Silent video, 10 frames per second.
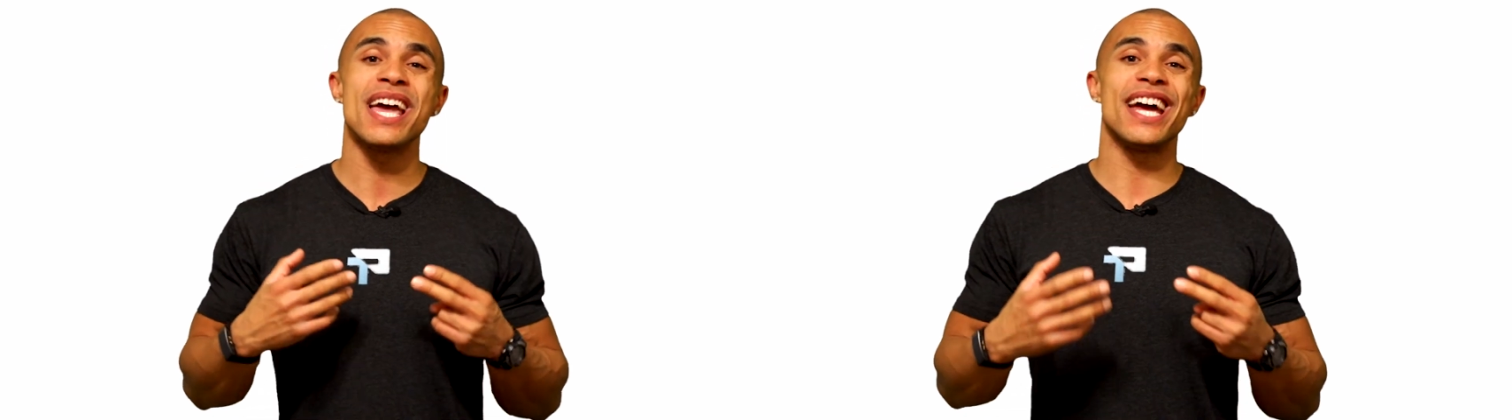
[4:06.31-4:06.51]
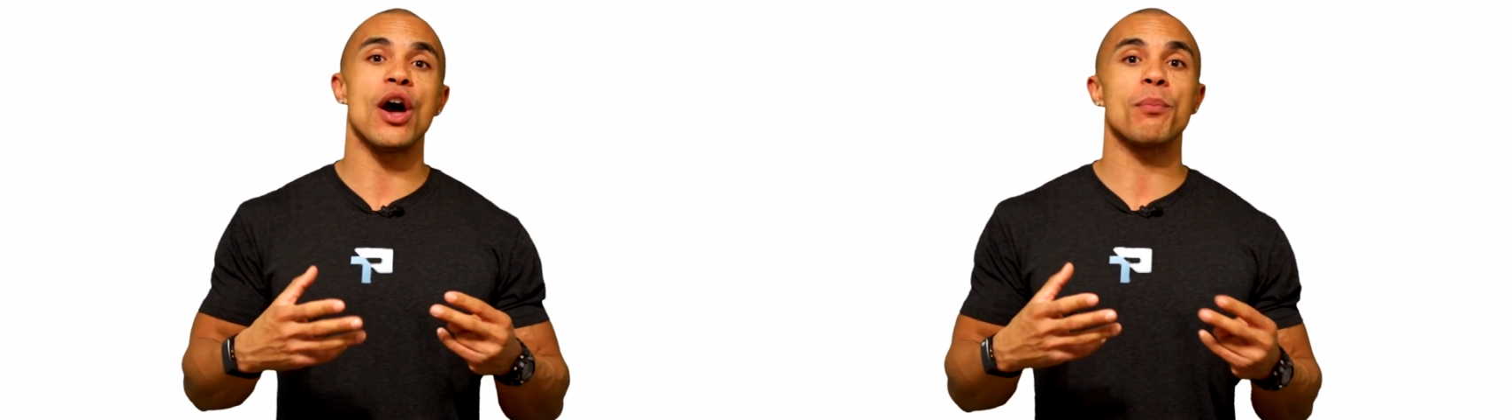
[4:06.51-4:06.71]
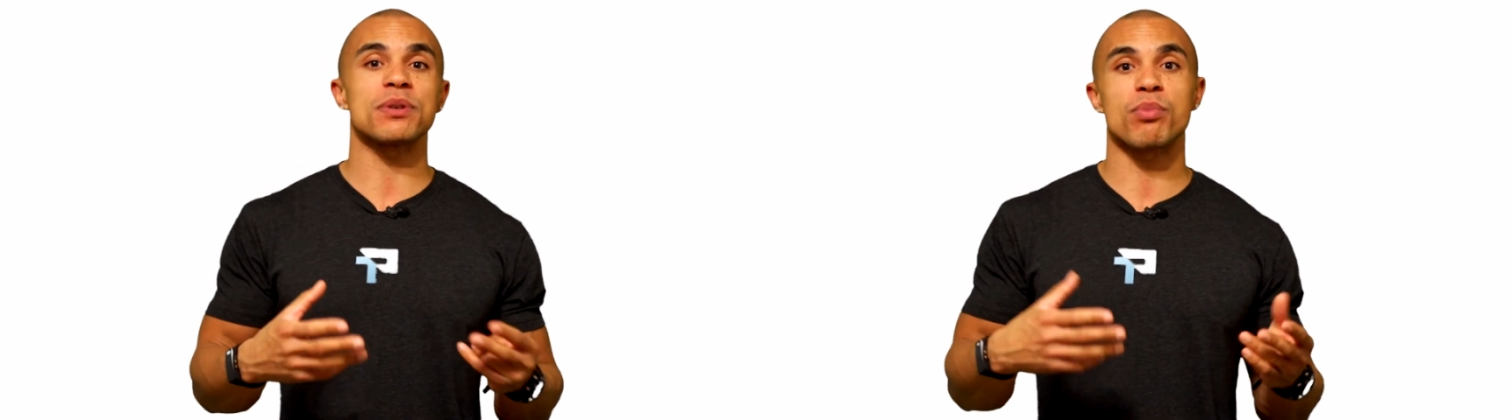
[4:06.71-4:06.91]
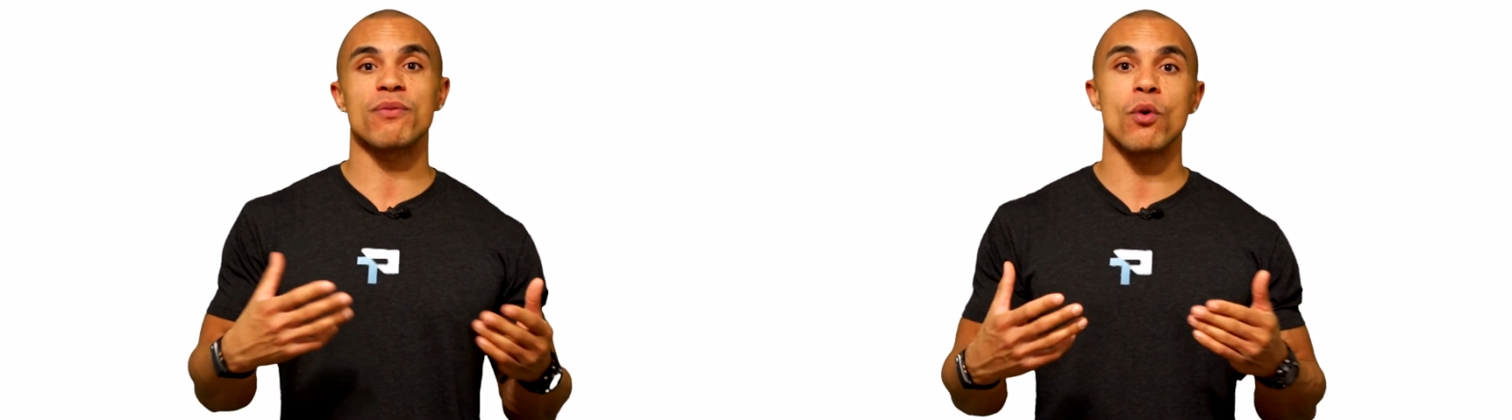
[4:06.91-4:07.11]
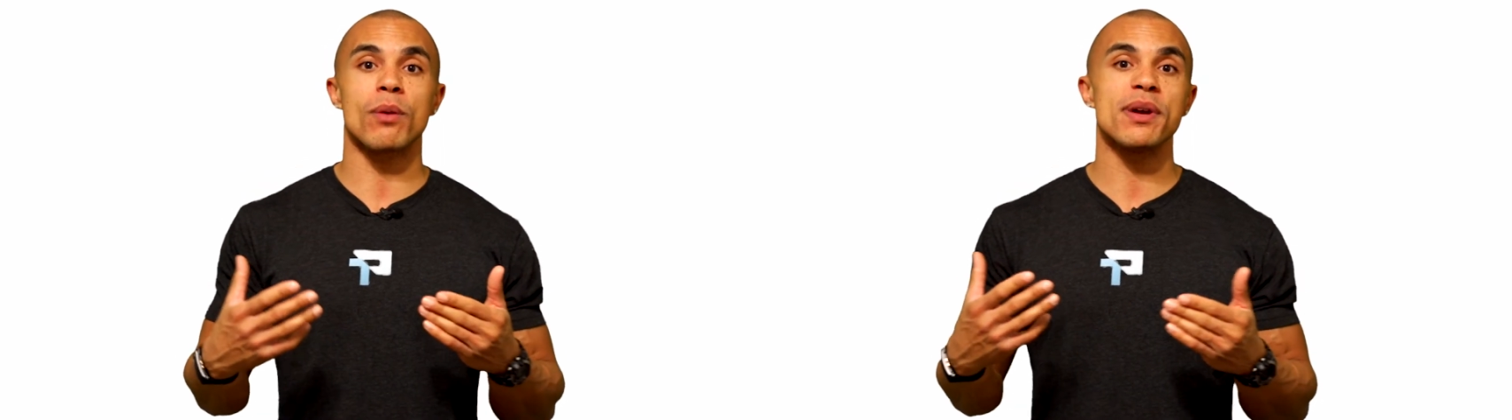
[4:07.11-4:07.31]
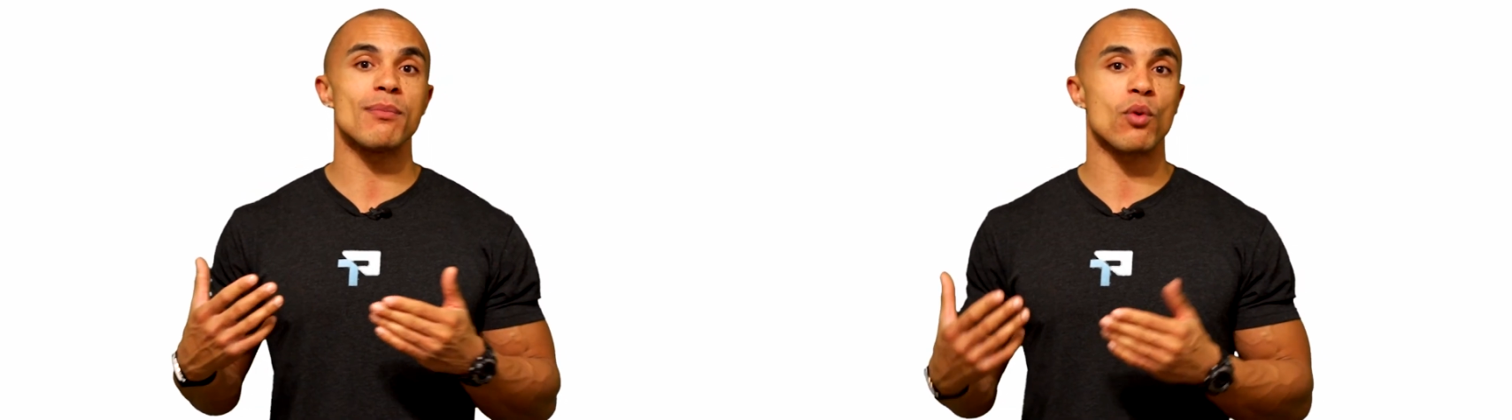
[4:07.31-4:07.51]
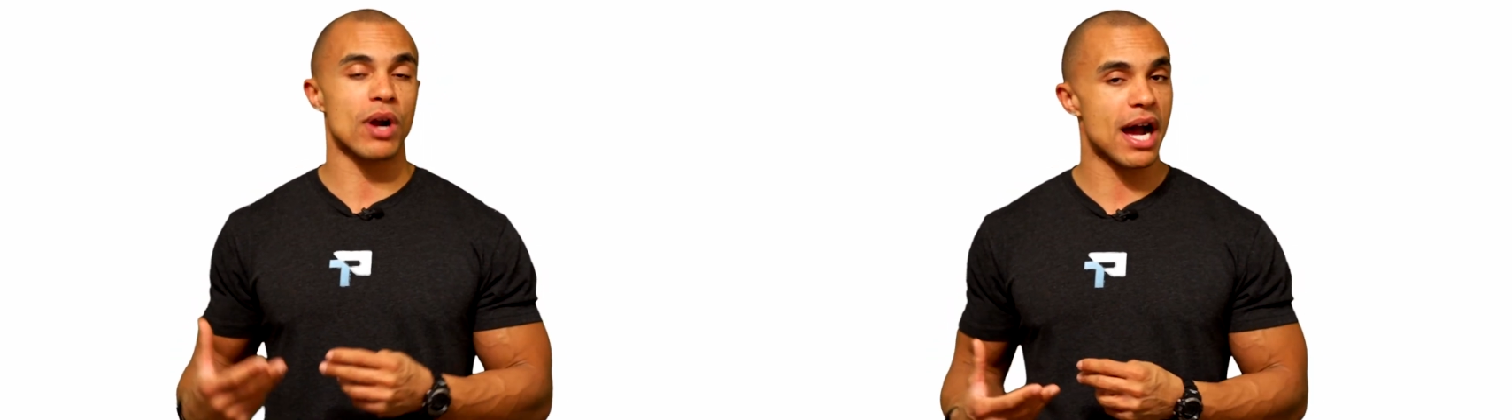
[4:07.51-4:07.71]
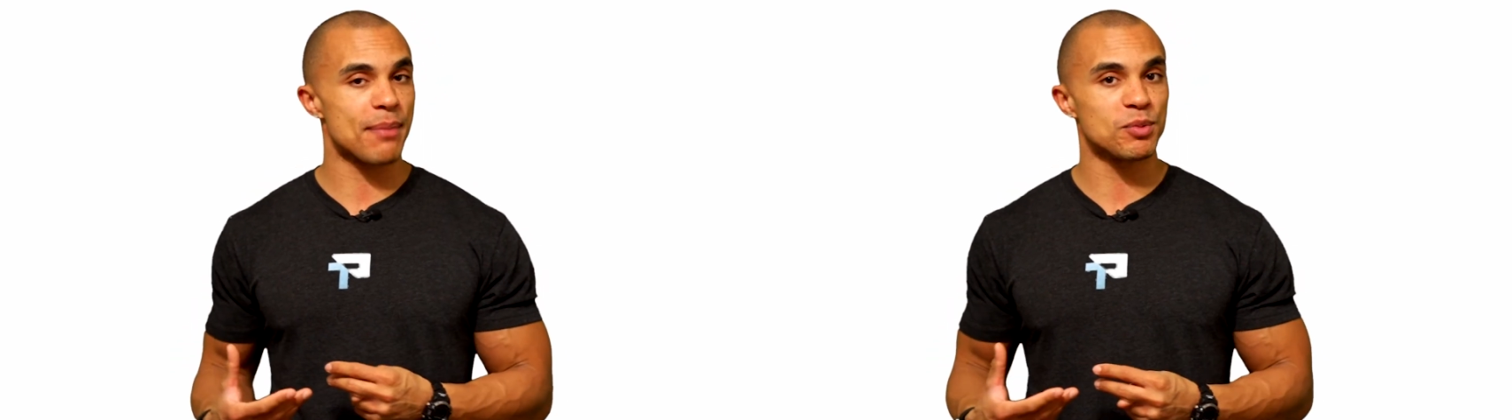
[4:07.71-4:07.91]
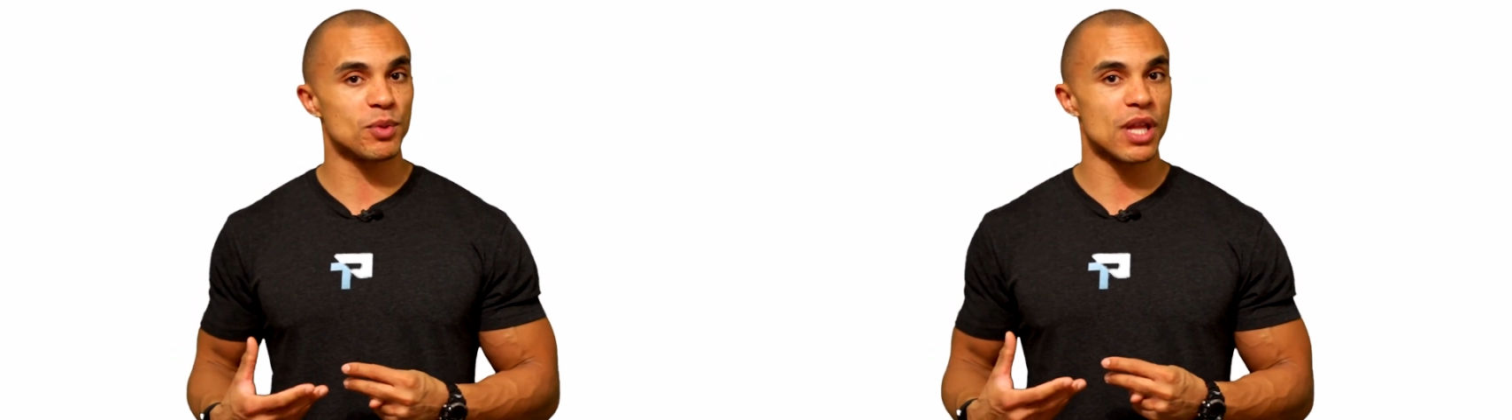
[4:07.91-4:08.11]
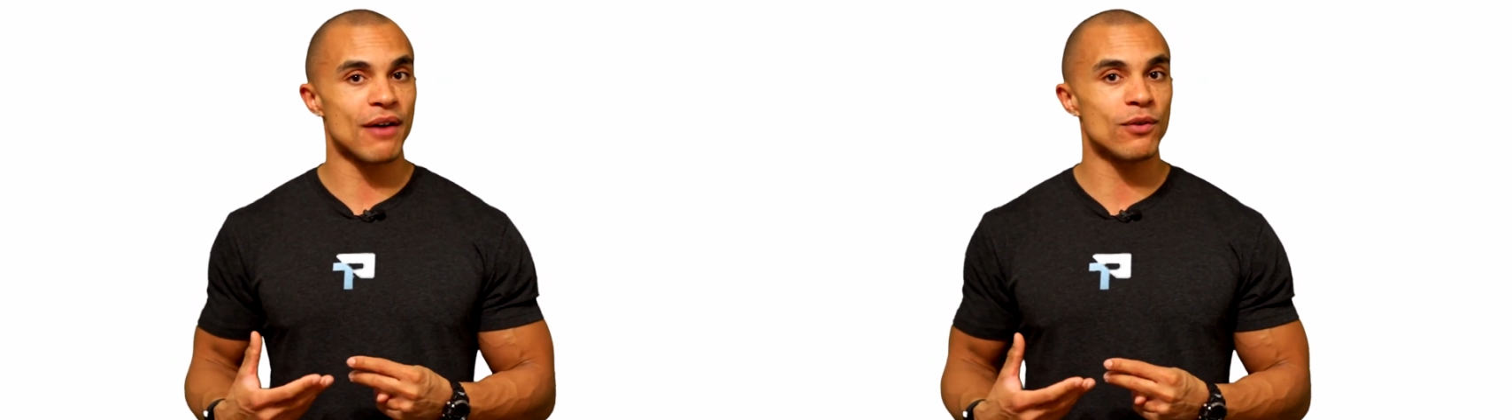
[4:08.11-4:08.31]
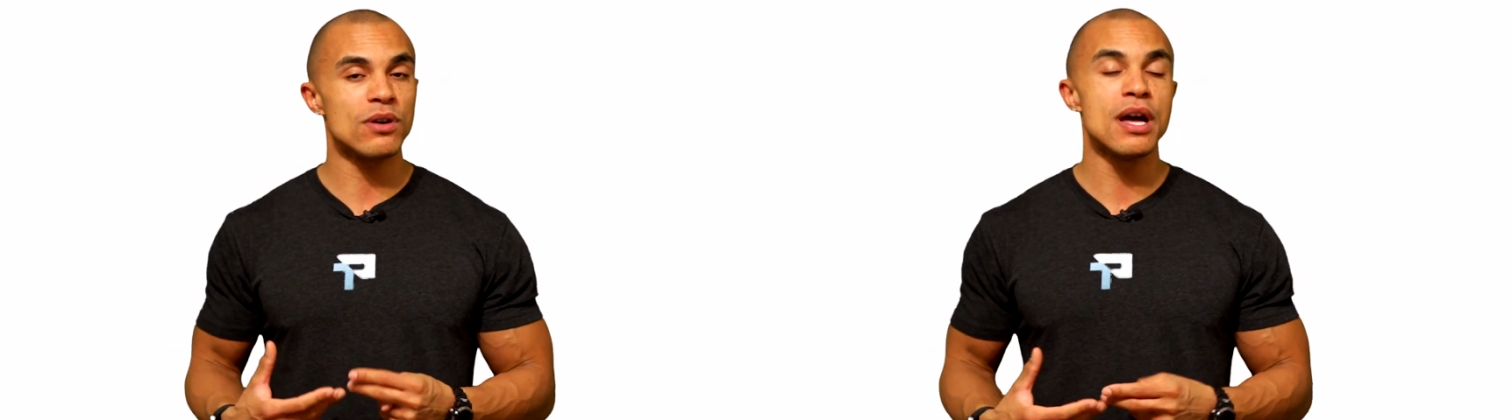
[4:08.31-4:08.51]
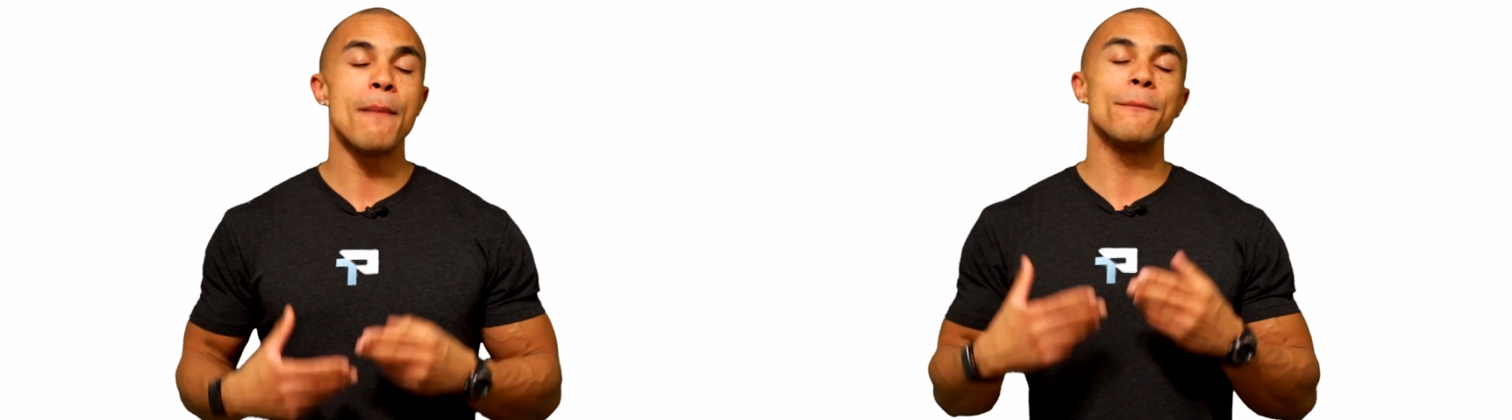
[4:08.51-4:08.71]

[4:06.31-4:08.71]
and help us perform at a more optimal level,